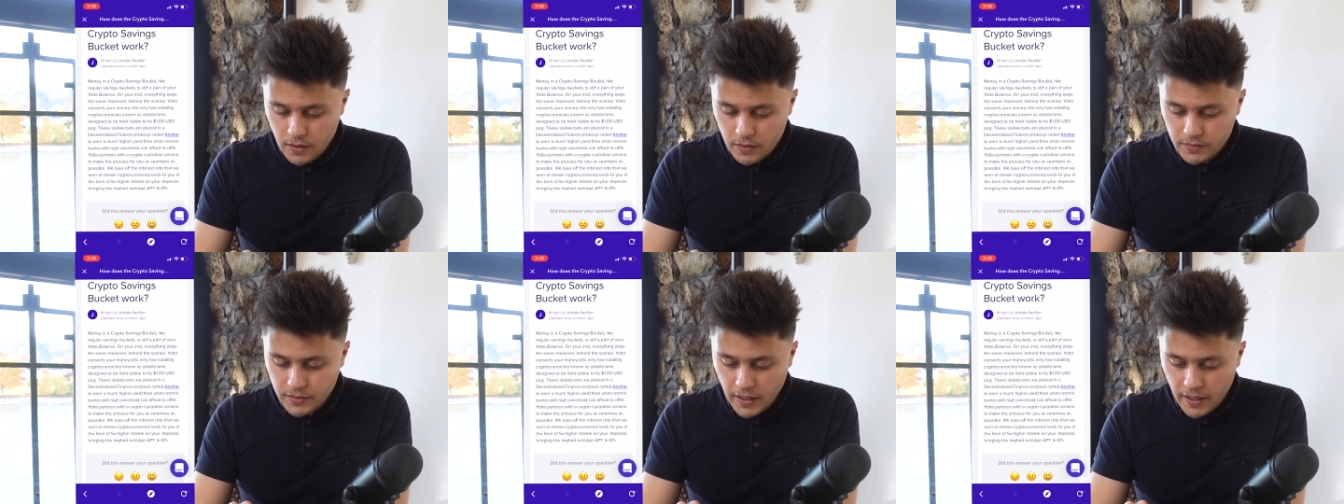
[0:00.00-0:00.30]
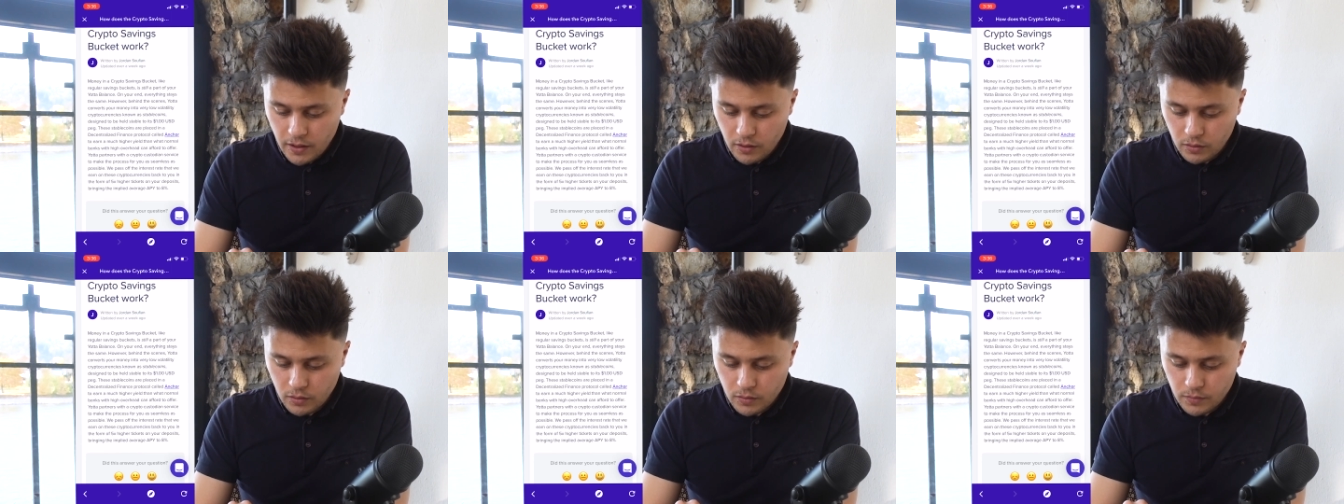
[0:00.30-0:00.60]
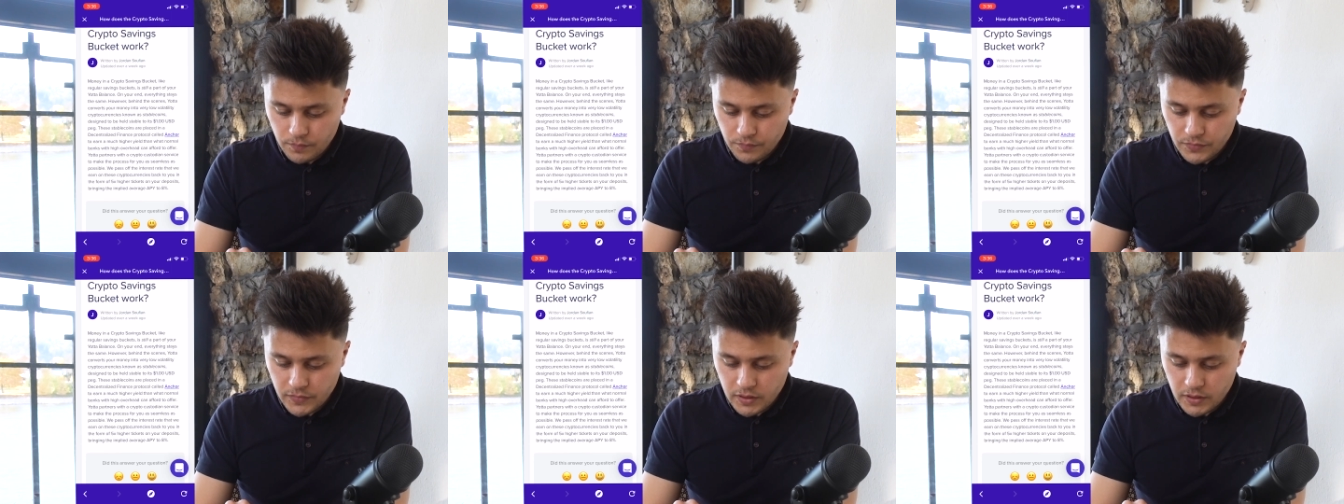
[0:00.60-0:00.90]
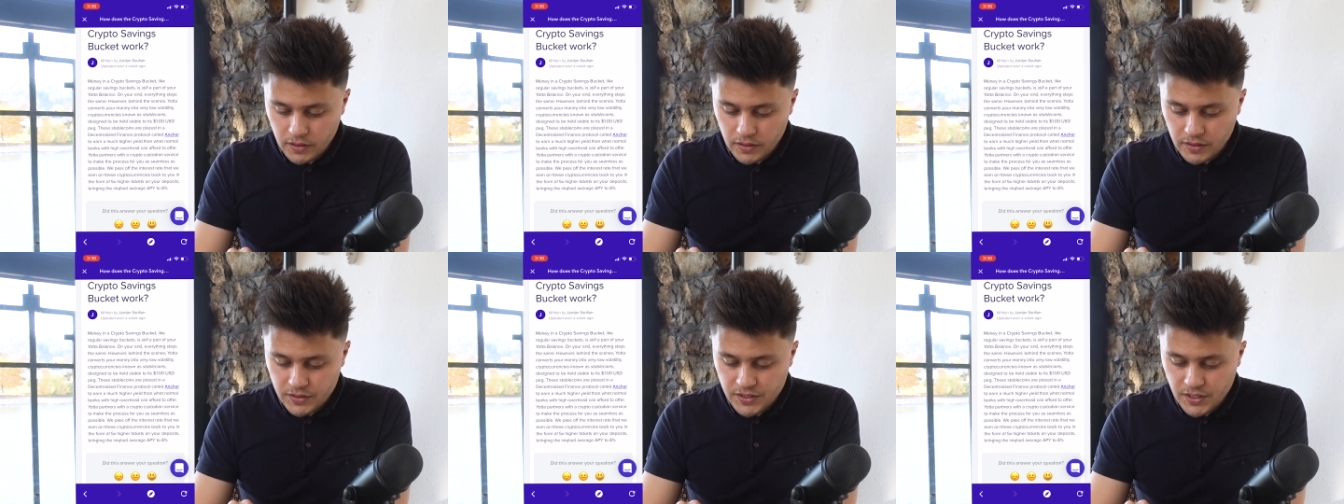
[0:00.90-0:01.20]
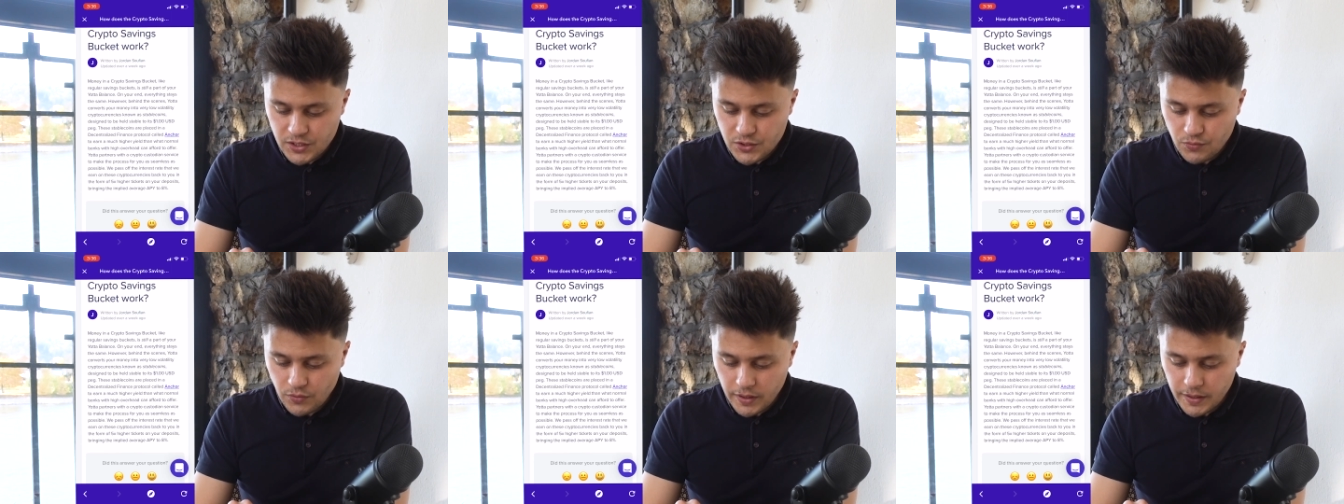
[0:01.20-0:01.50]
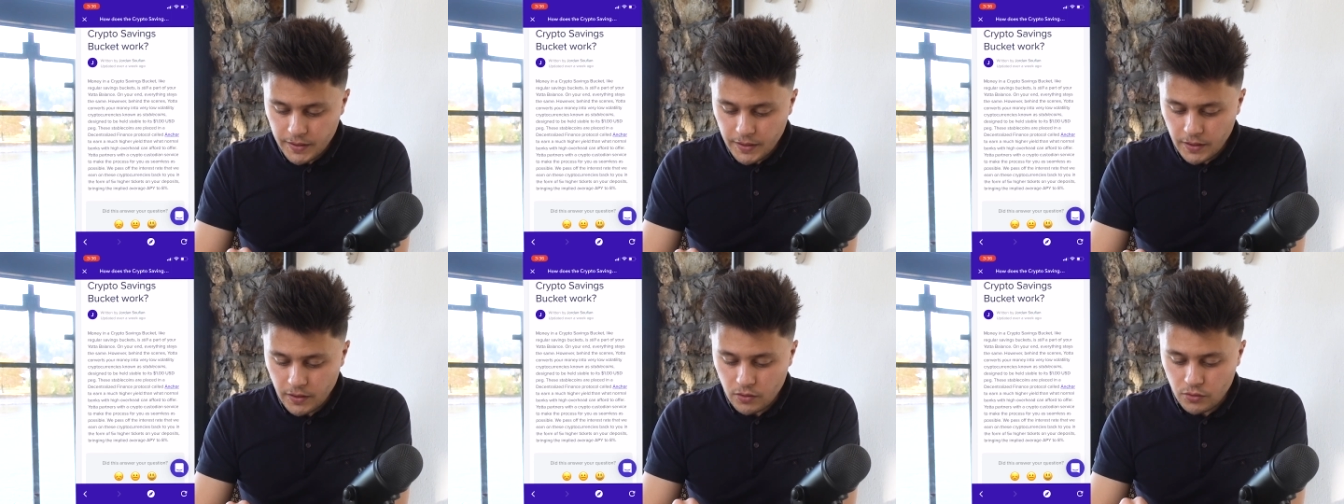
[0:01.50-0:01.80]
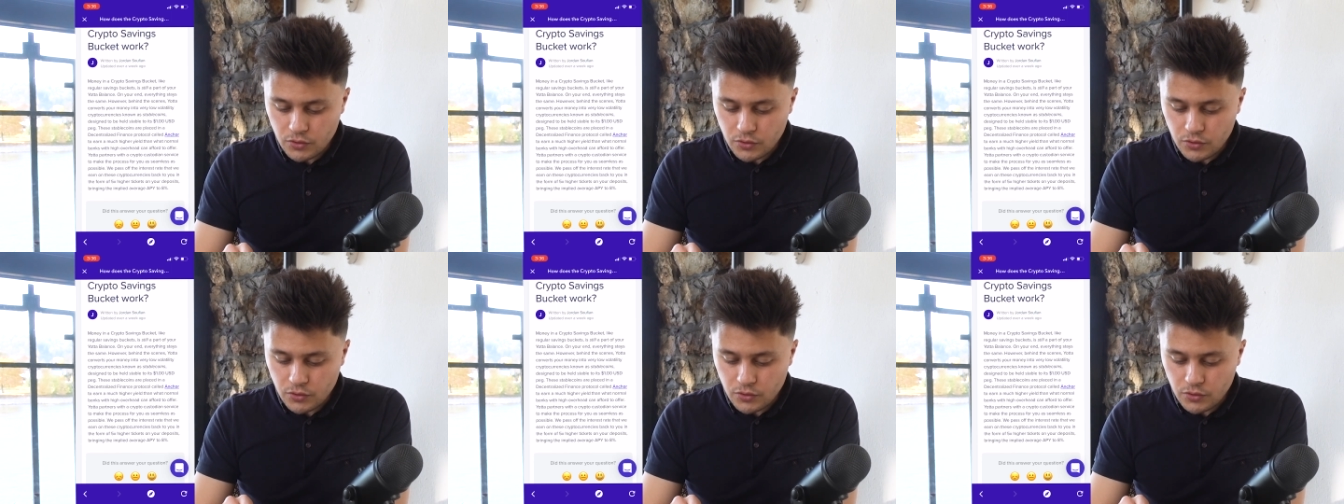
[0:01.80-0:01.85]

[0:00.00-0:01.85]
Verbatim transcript: Now, it says right here,